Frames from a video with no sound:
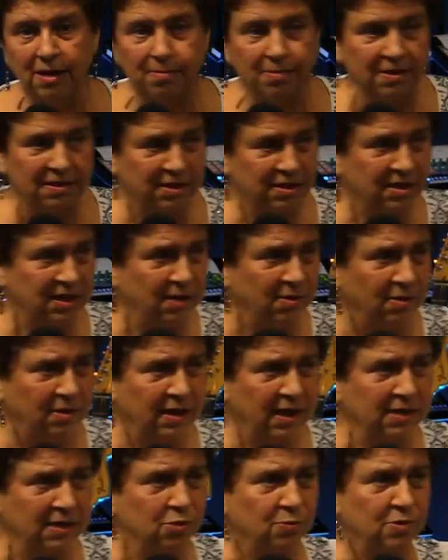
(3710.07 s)
But see,
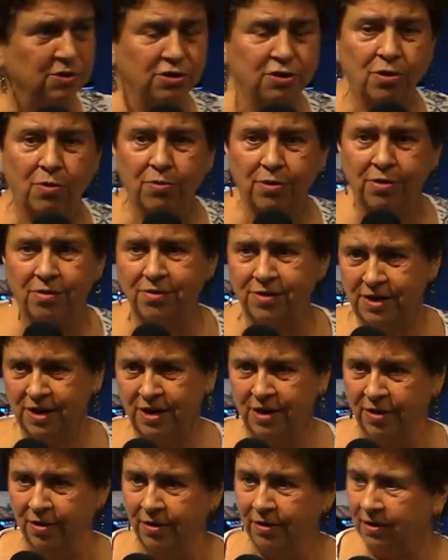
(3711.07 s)
that's what's going on
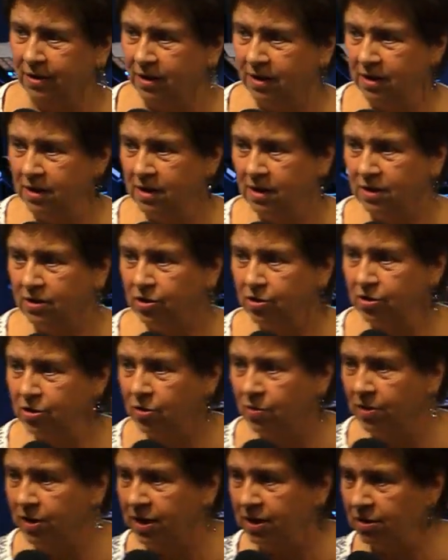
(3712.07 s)
here. You're
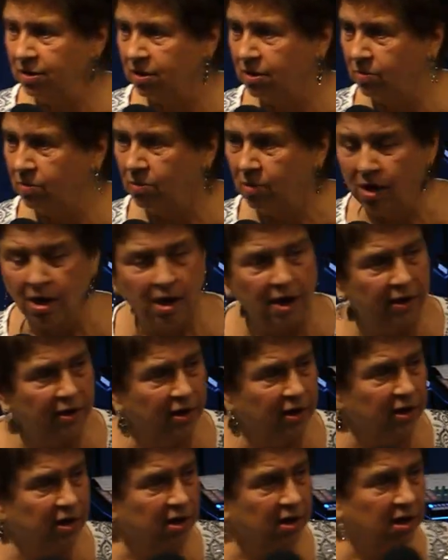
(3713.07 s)
going into the
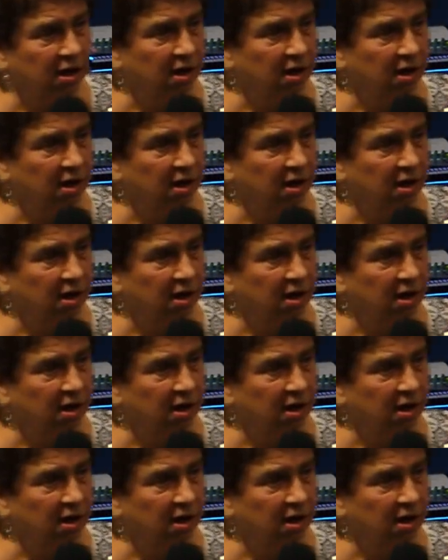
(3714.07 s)
water.